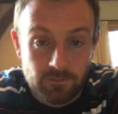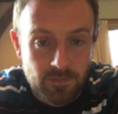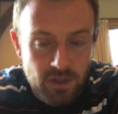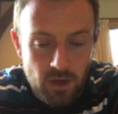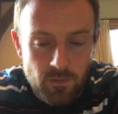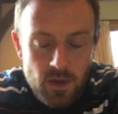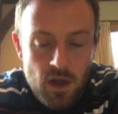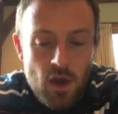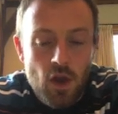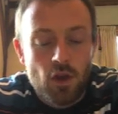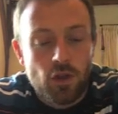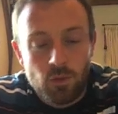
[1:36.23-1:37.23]
So
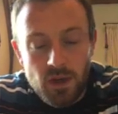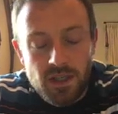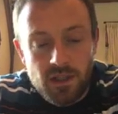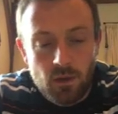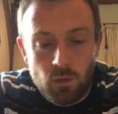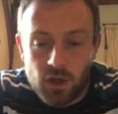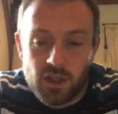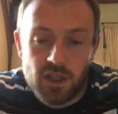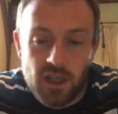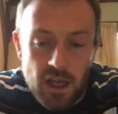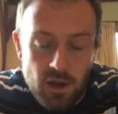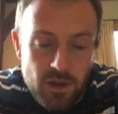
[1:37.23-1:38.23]
the reason I wanted
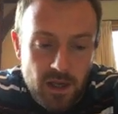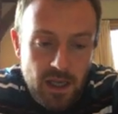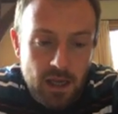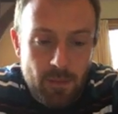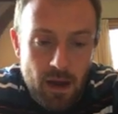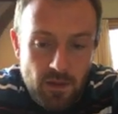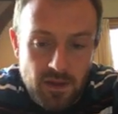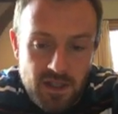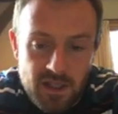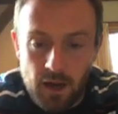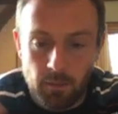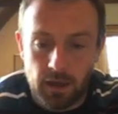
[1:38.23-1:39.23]
to get you thinking about this
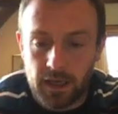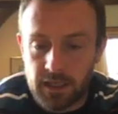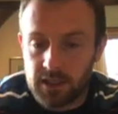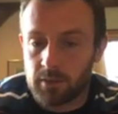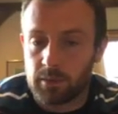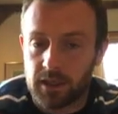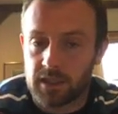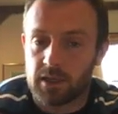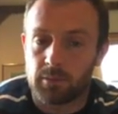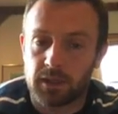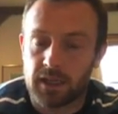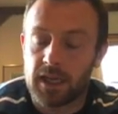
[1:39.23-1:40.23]
doubling and doubling and
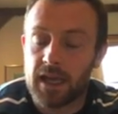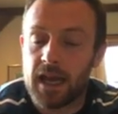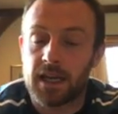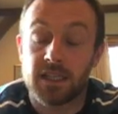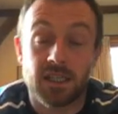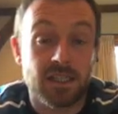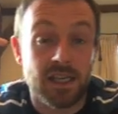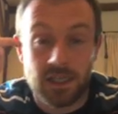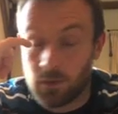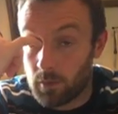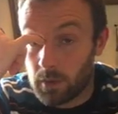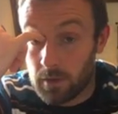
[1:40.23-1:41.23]
doubling again is because that's
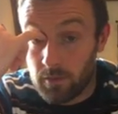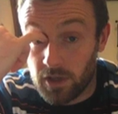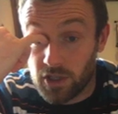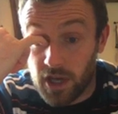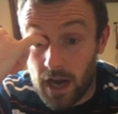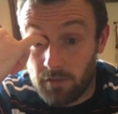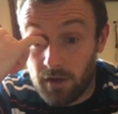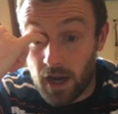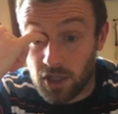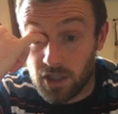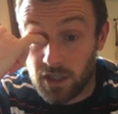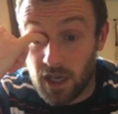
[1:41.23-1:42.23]
what polymerase chain
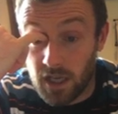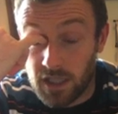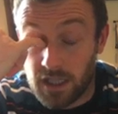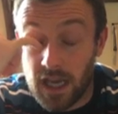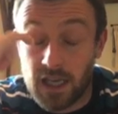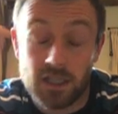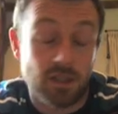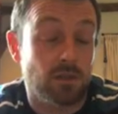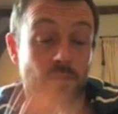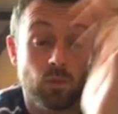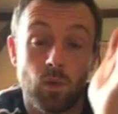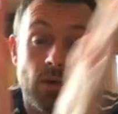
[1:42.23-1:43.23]
reaction does. It takes just
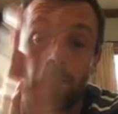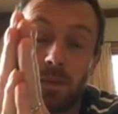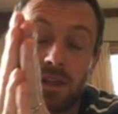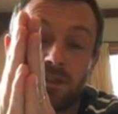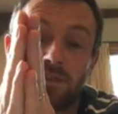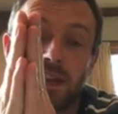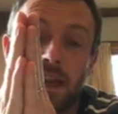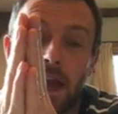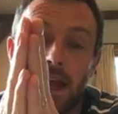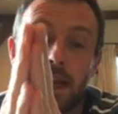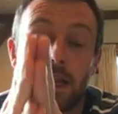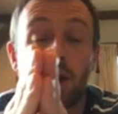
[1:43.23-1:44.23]
one piece of
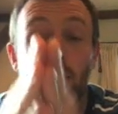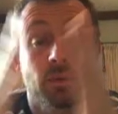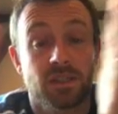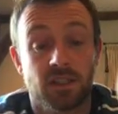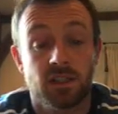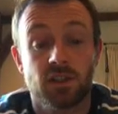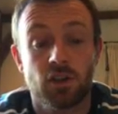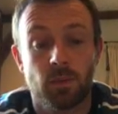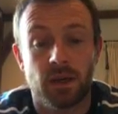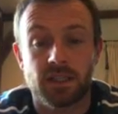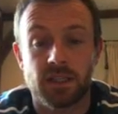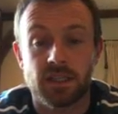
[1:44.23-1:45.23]
DNA and it copies it to two
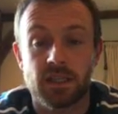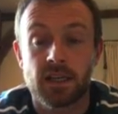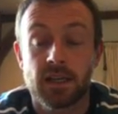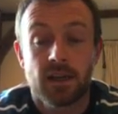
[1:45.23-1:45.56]
pieces.